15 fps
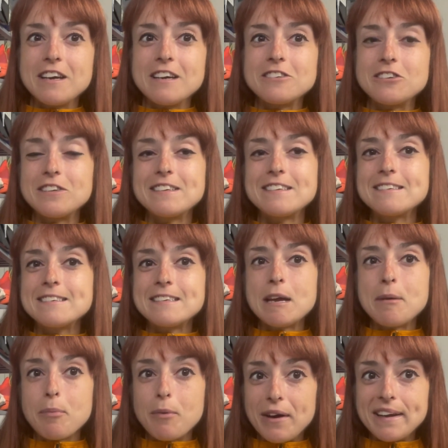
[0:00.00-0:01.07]
So this is
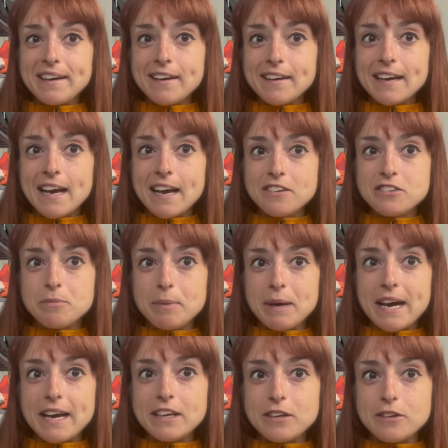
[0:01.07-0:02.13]
step 1 on how to
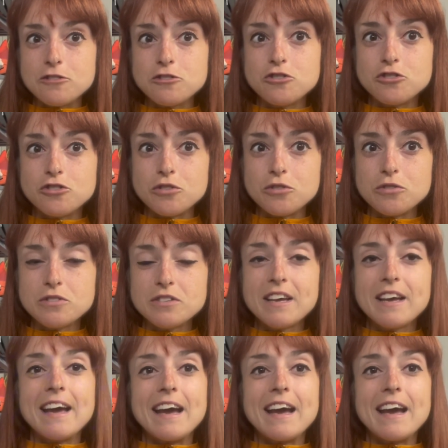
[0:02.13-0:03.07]
buy used shoes.